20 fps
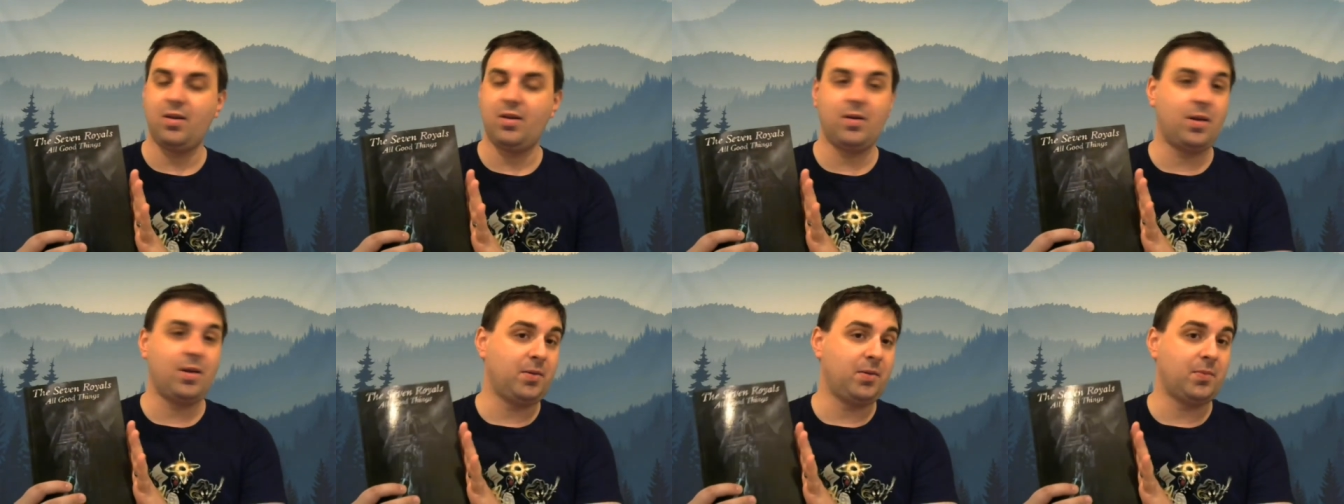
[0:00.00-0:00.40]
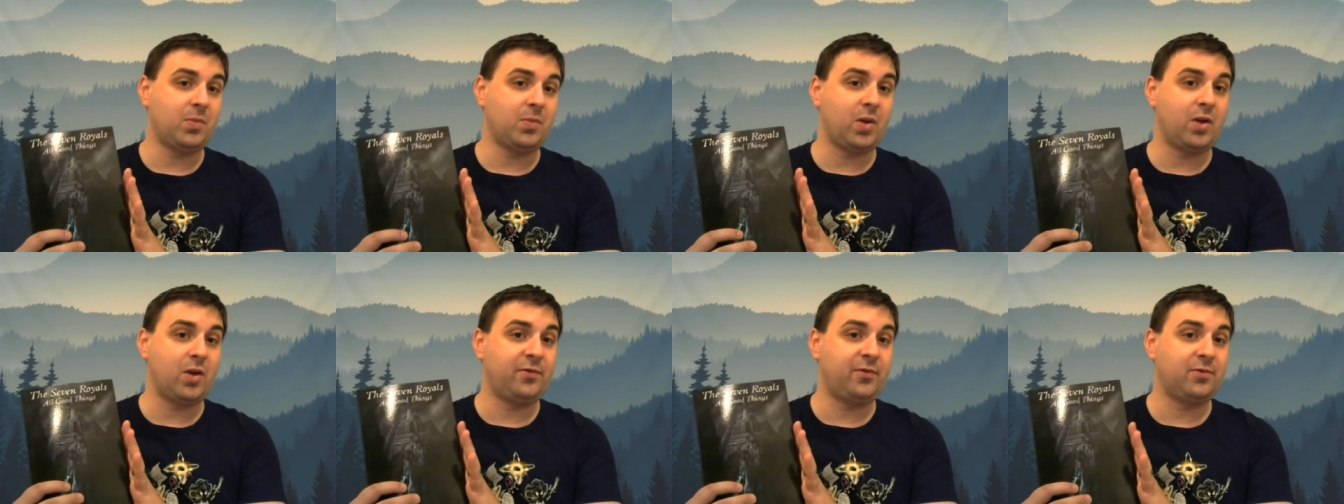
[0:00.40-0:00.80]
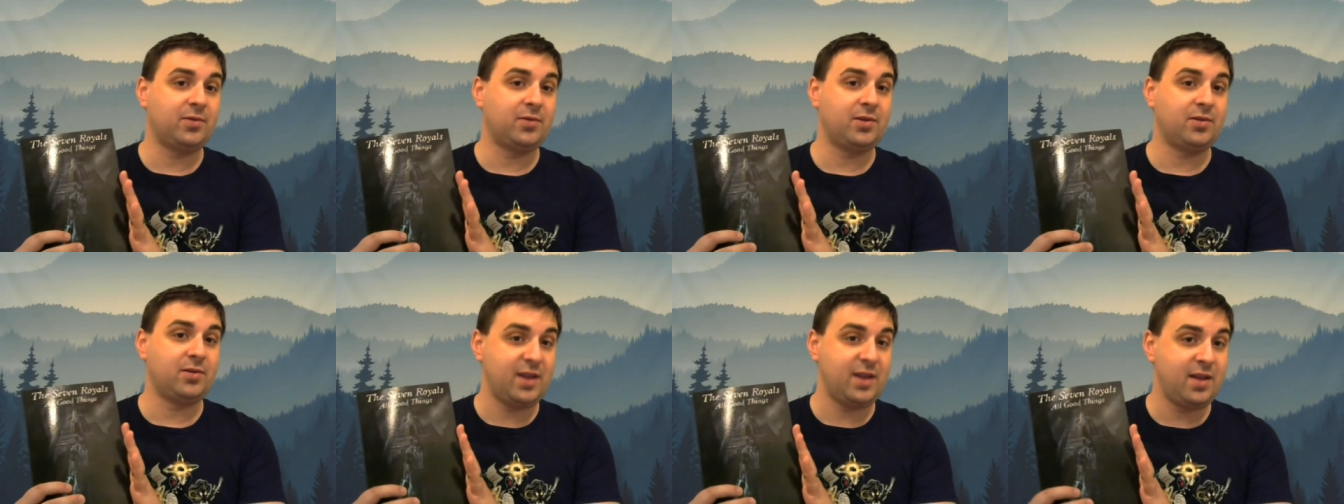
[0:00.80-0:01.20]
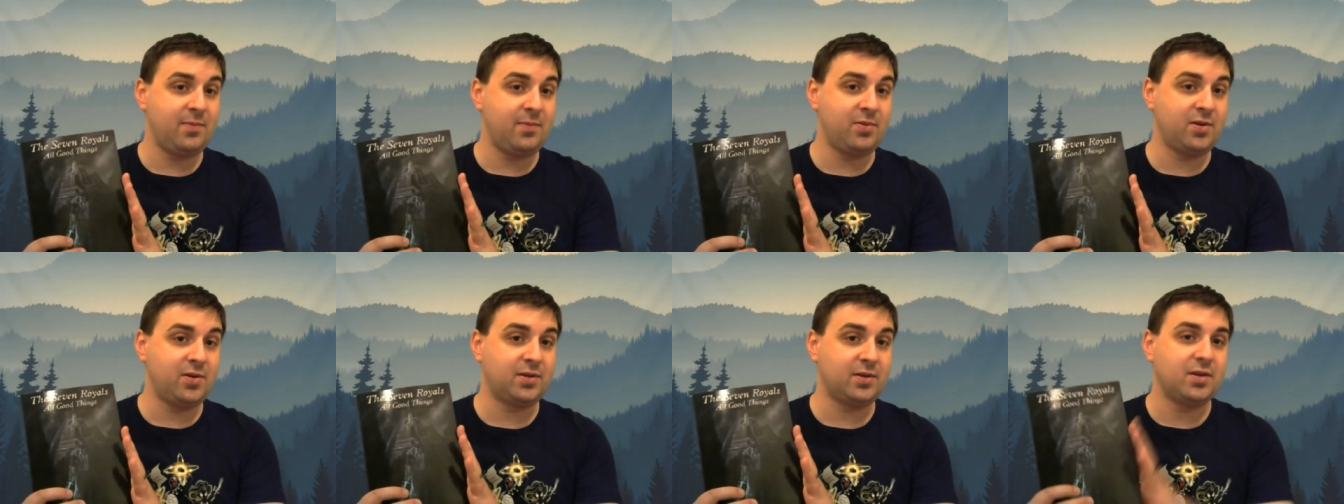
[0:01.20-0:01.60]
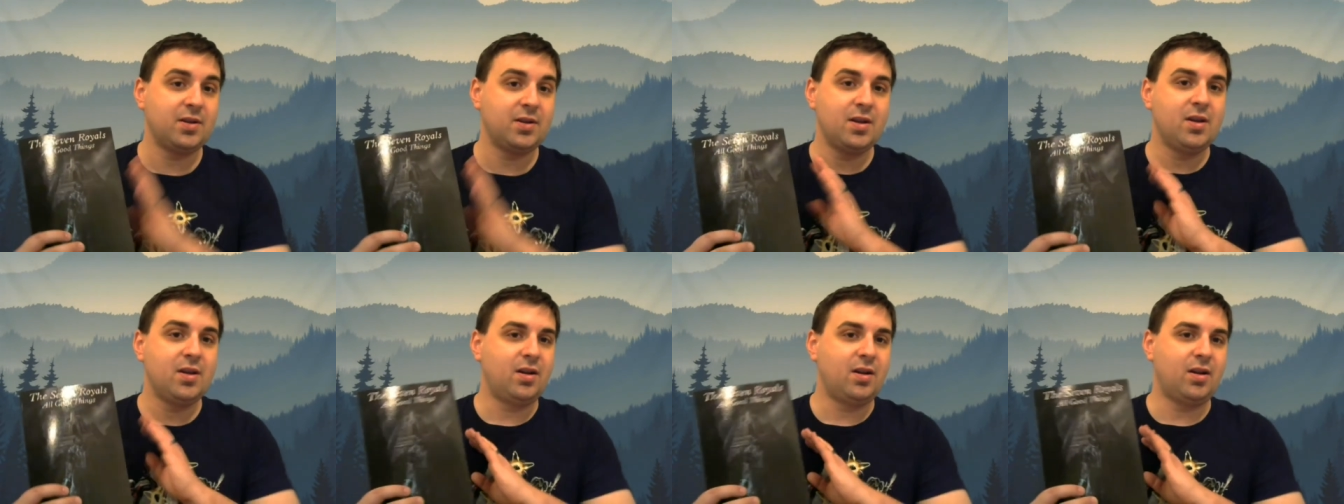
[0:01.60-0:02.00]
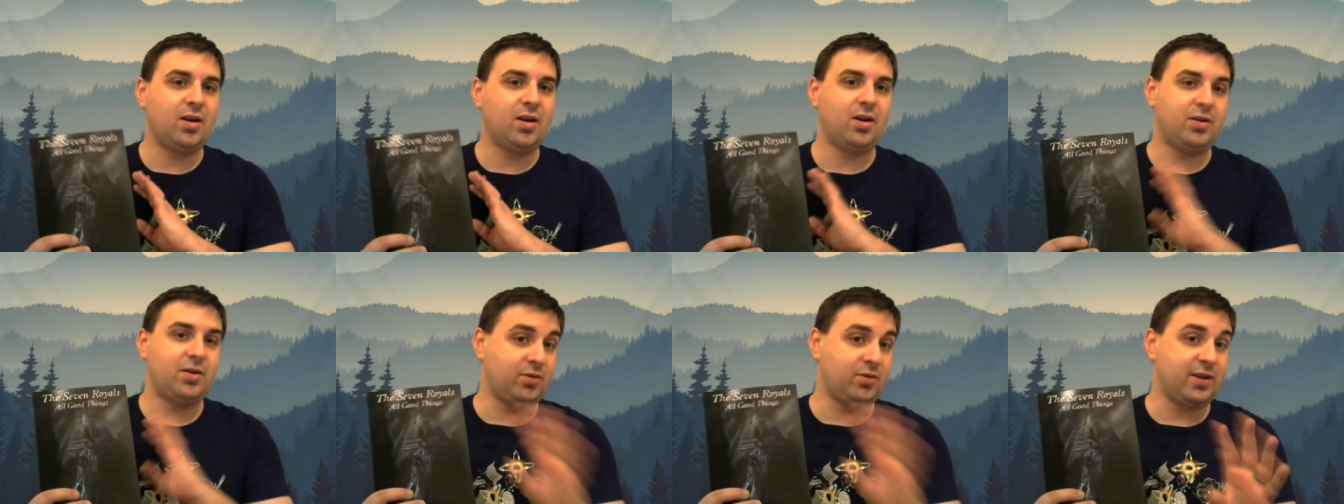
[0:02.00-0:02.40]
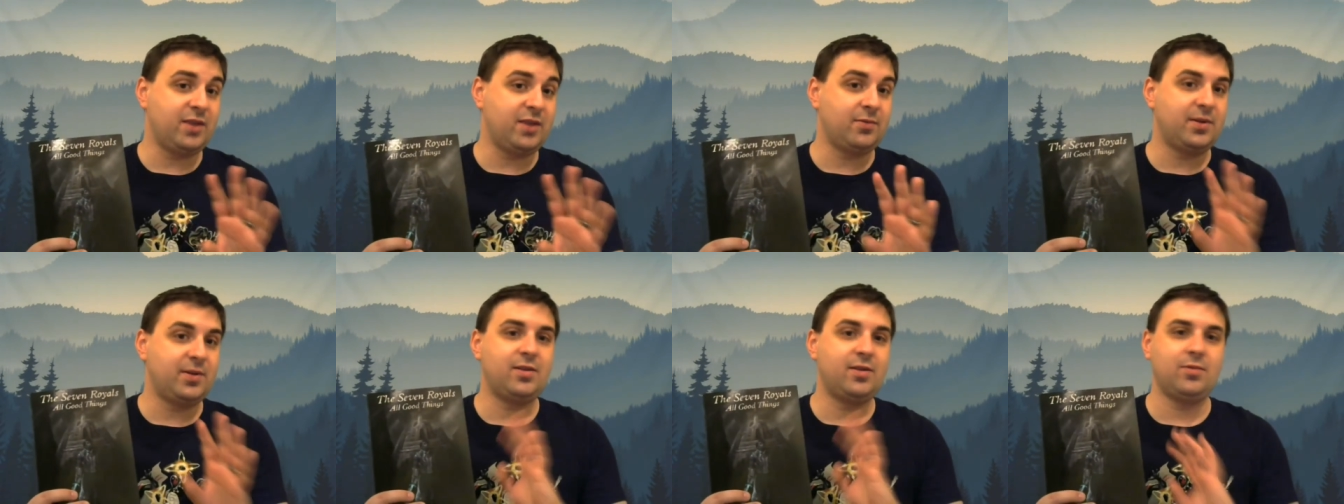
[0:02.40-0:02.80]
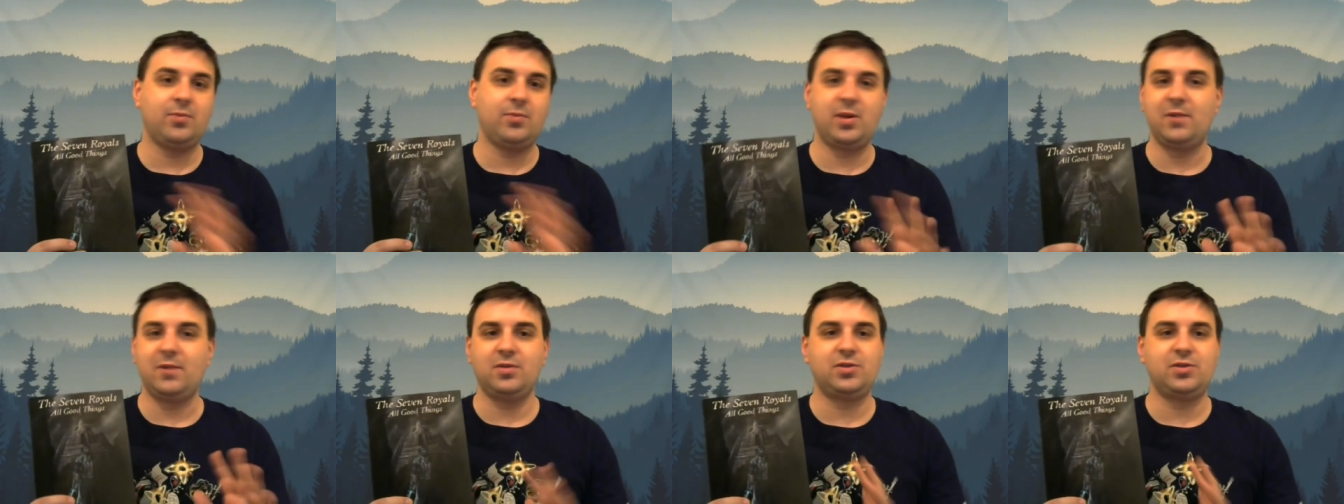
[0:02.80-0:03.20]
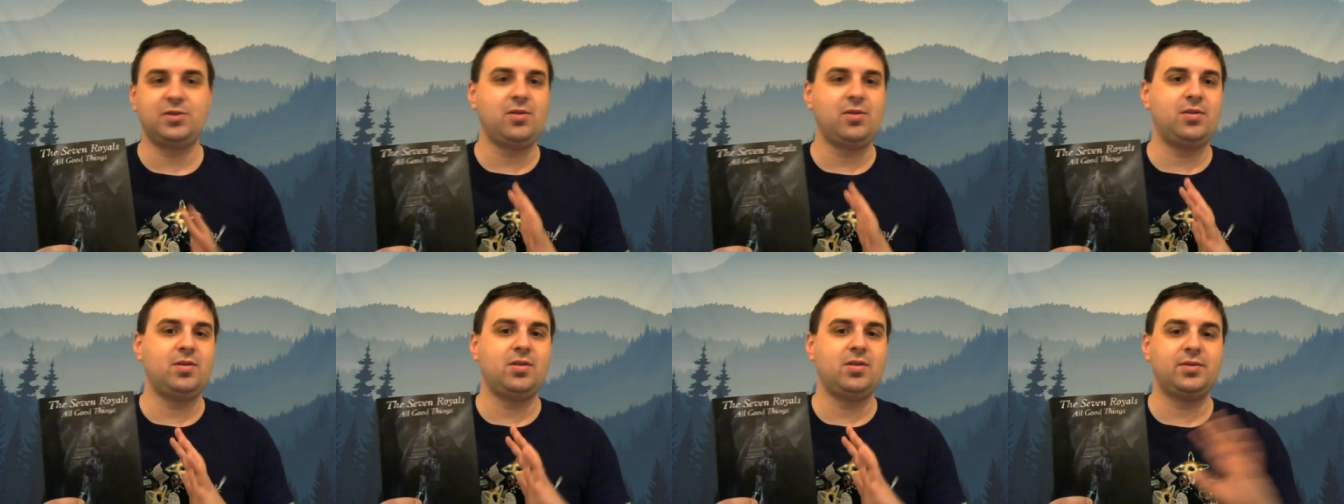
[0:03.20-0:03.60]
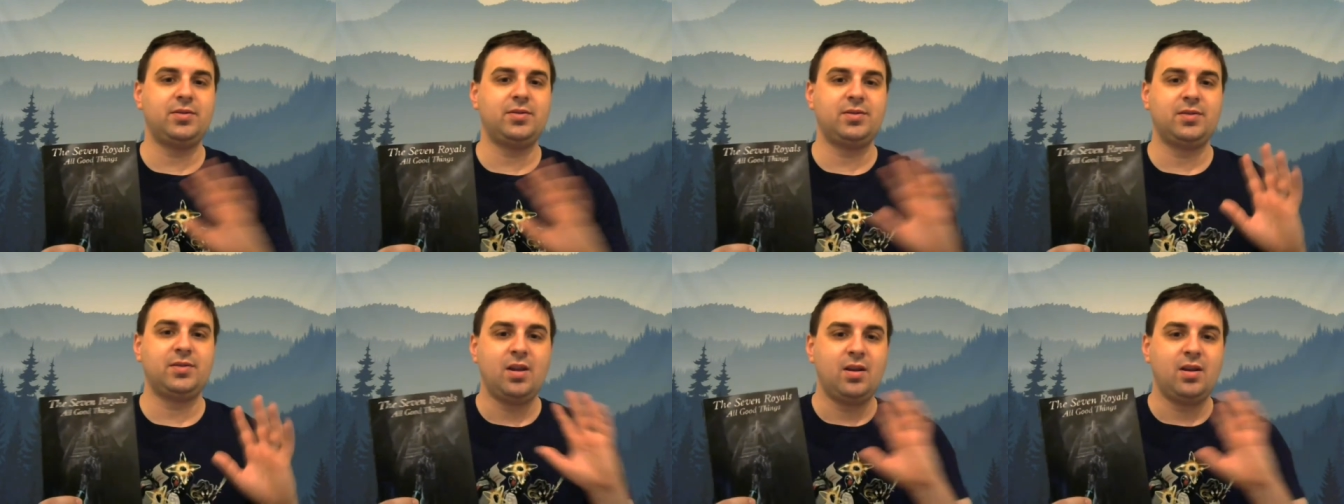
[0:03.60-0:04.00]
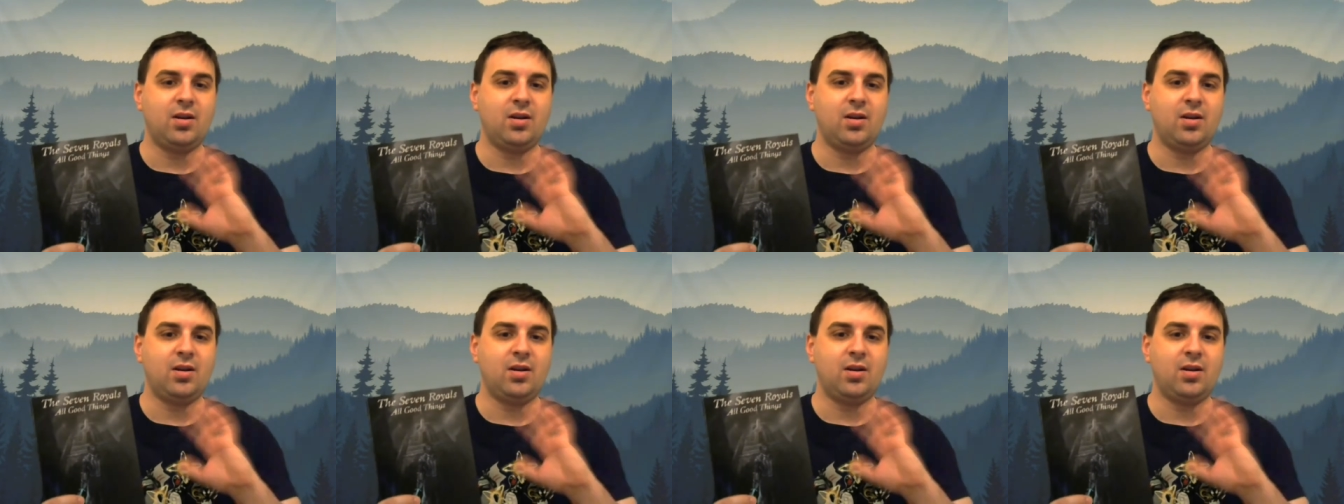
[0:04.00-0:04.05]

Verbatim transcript: uh, for your ebook or your e-reader, whatever it's called,